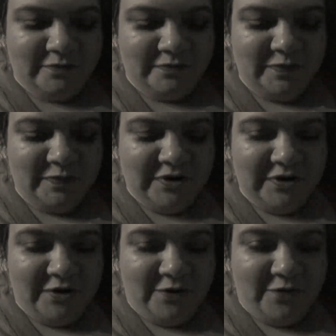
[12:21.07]
with
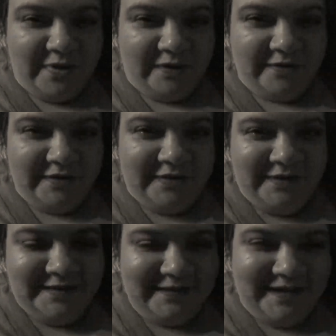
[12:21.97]
no
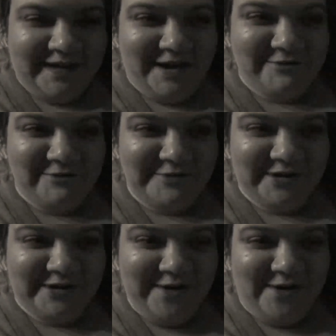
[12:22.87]
effort
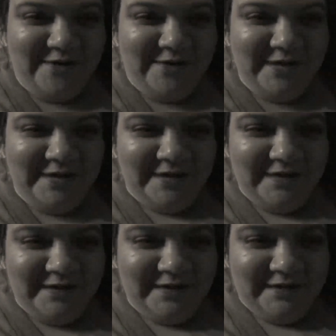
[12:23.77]
at all,
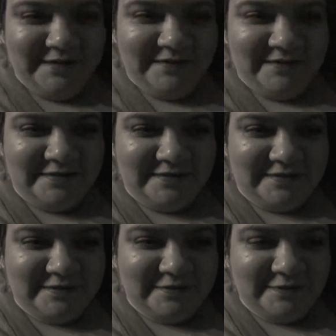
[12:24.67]

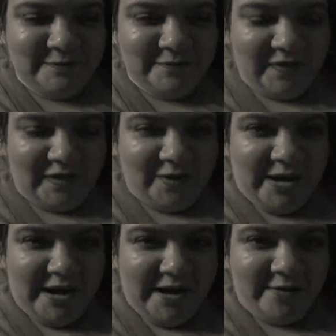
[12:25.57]
just kind of
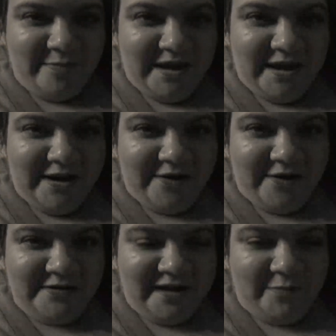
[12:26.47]
piled my hair
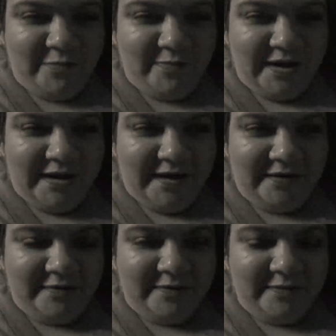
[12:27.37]
on top of my
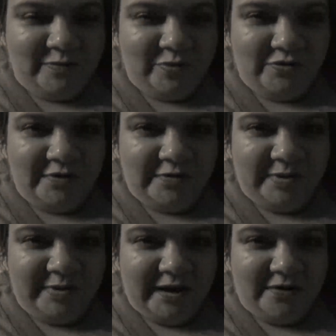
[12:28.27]
head and put a rubber
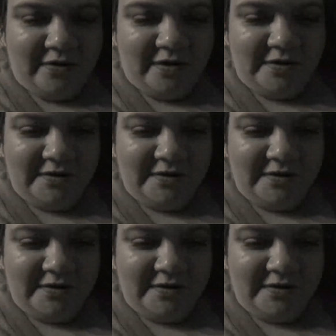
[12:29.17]
band on